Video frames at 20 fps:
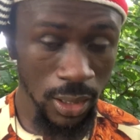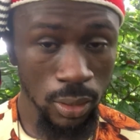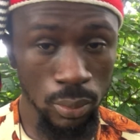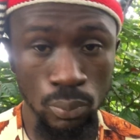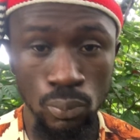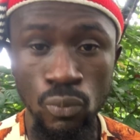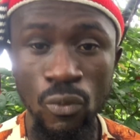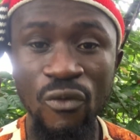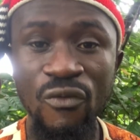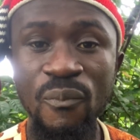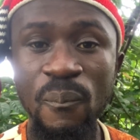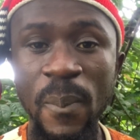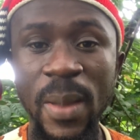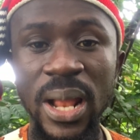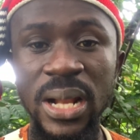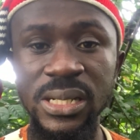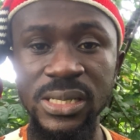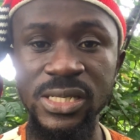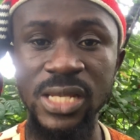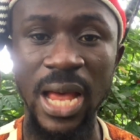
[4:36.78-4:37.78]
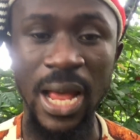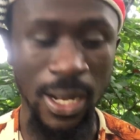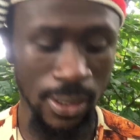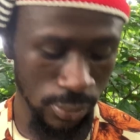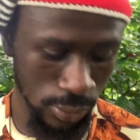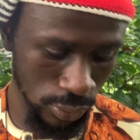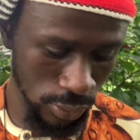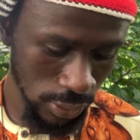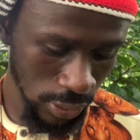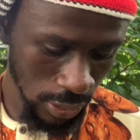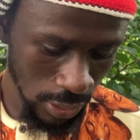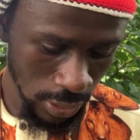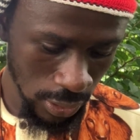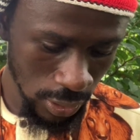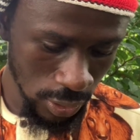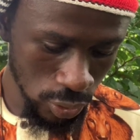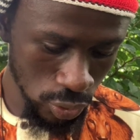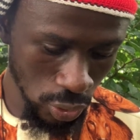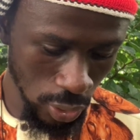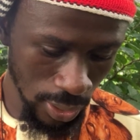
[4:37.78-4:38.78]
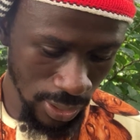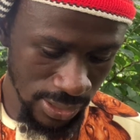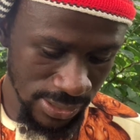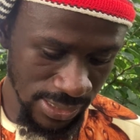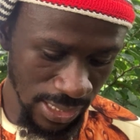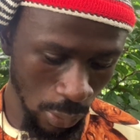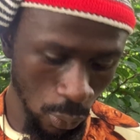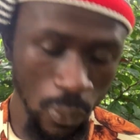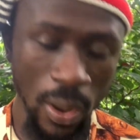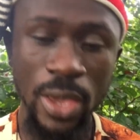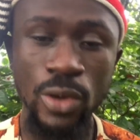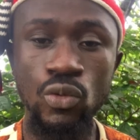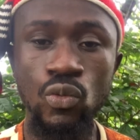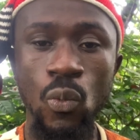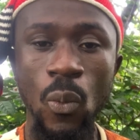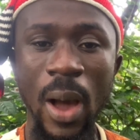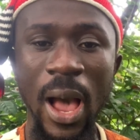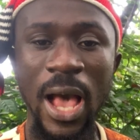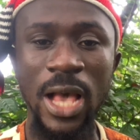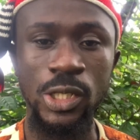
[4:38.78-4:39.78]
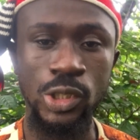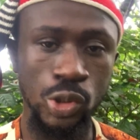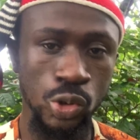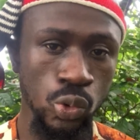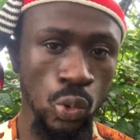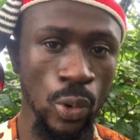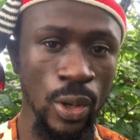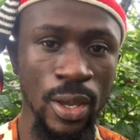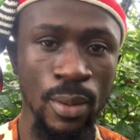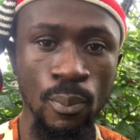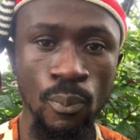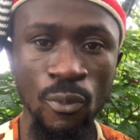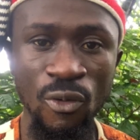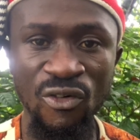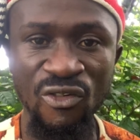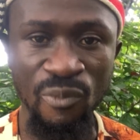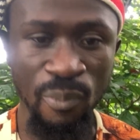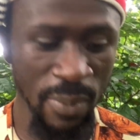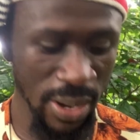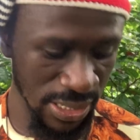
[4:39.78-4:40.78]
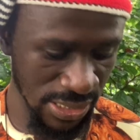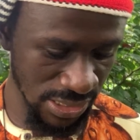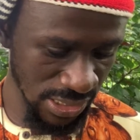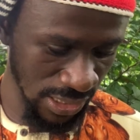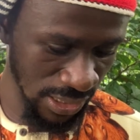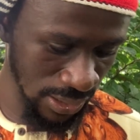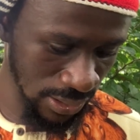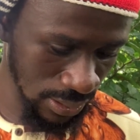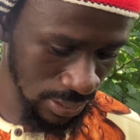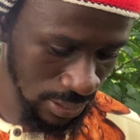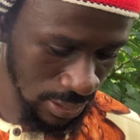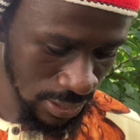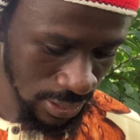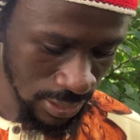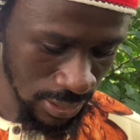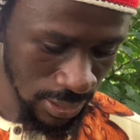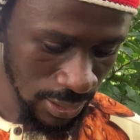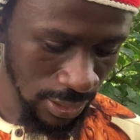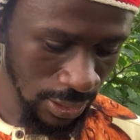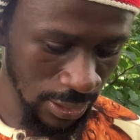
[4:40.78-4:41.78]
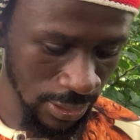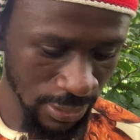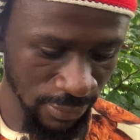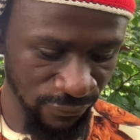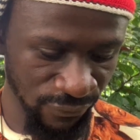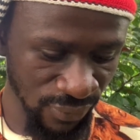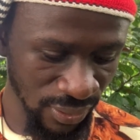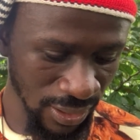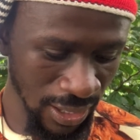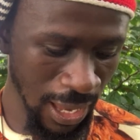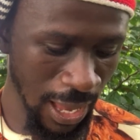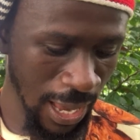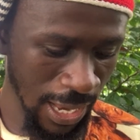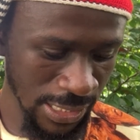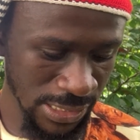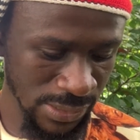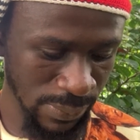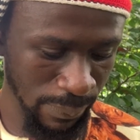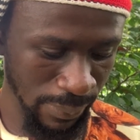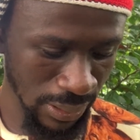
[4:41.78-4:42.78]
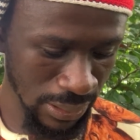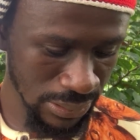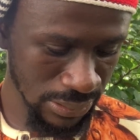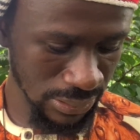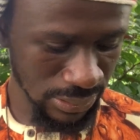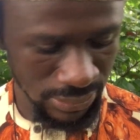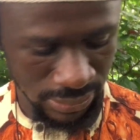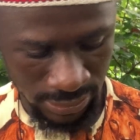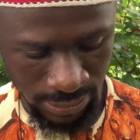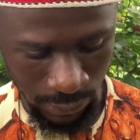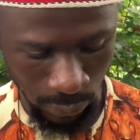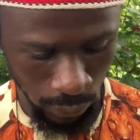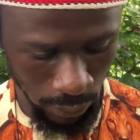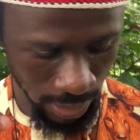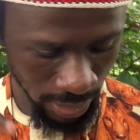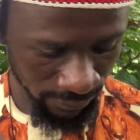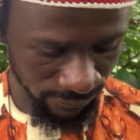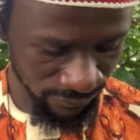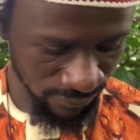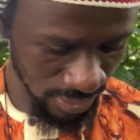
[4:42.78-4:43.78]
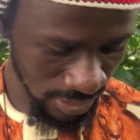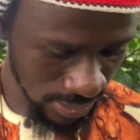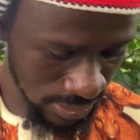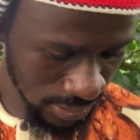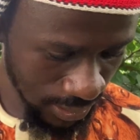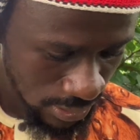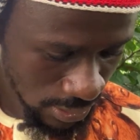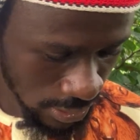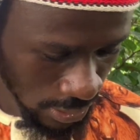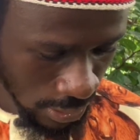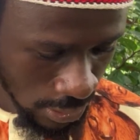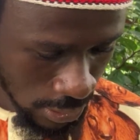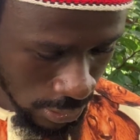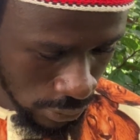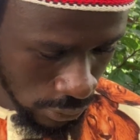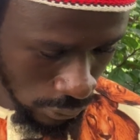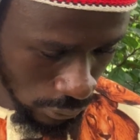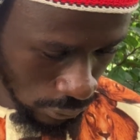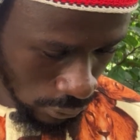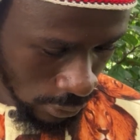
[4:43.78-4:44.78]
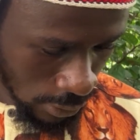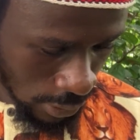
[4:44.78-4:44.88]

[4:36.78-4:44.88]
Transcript: movement, and you understand, when you are slow in movement in the finger aspect, it will affect. So